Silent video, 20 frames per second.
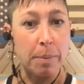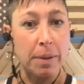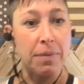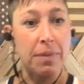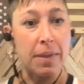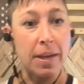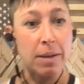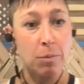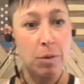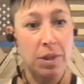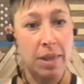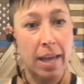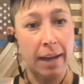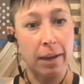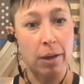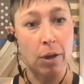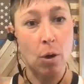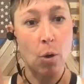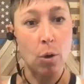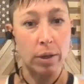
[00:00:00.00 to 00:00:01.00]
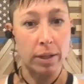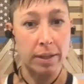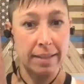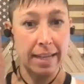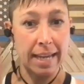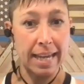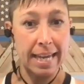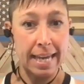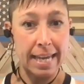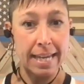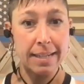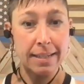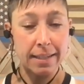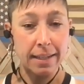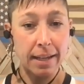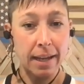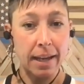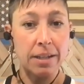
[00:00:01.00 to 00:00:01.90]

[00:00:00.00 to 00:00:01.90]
But then when that goal is hit,